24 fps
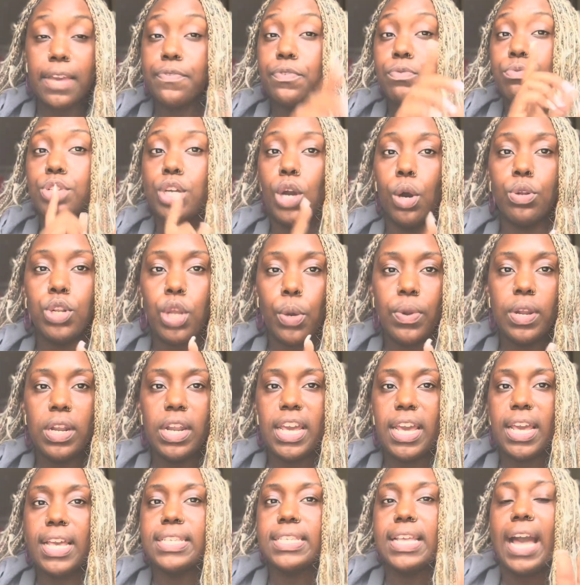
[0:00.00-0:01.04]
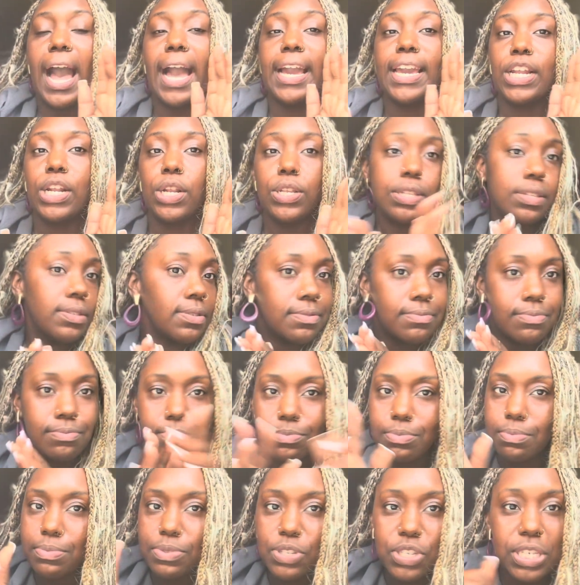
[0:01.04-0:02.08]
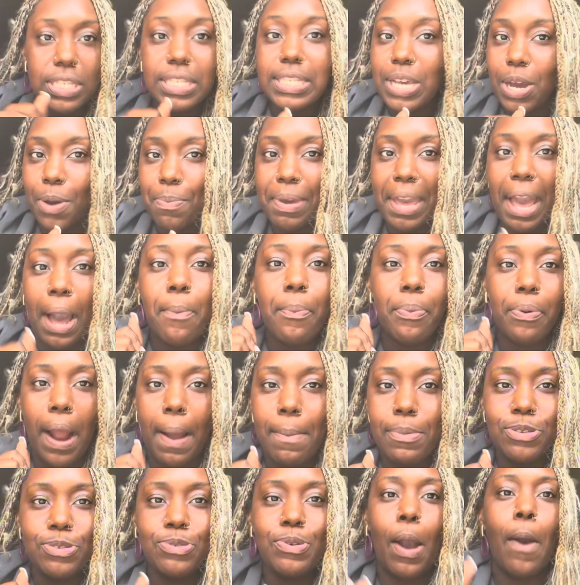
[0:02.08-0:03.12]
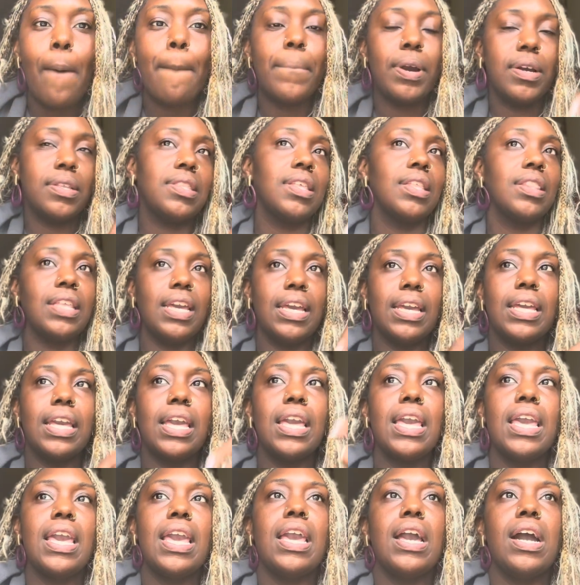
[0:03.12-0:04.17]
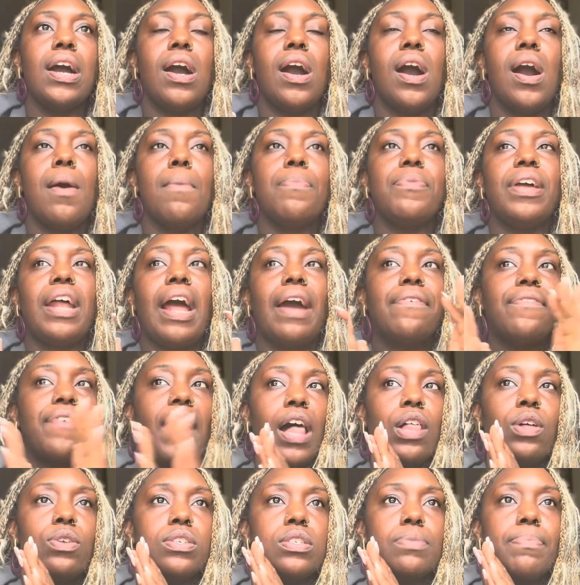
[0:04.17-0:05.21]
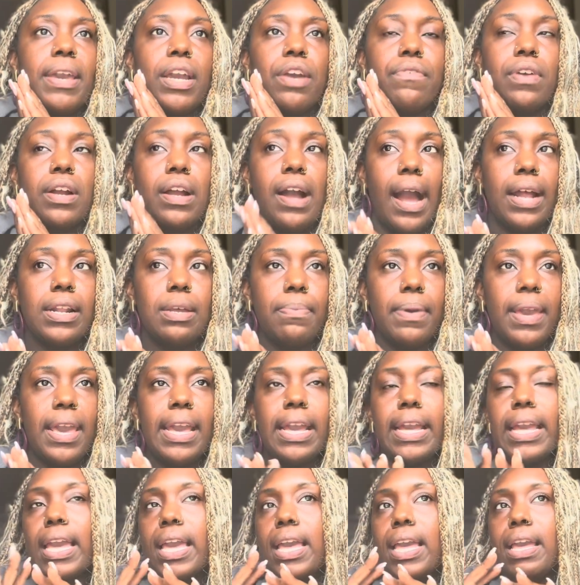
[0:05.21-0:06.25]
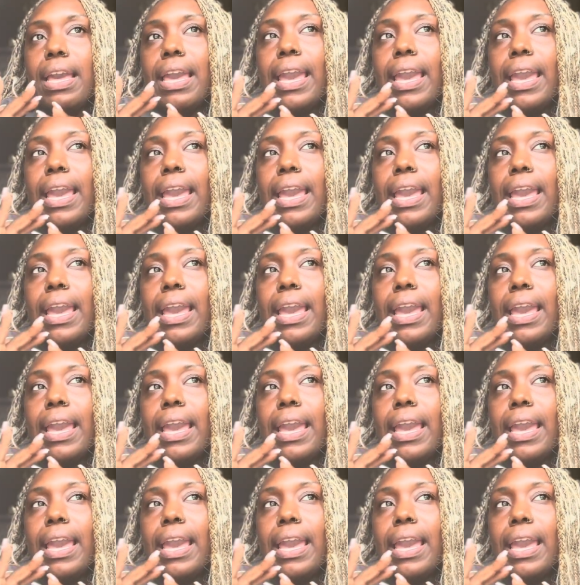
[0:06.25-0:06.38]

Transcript: If you don't know what it is, I can just tell me. I promise you I'll put the link that I follow to make a ricotta bake.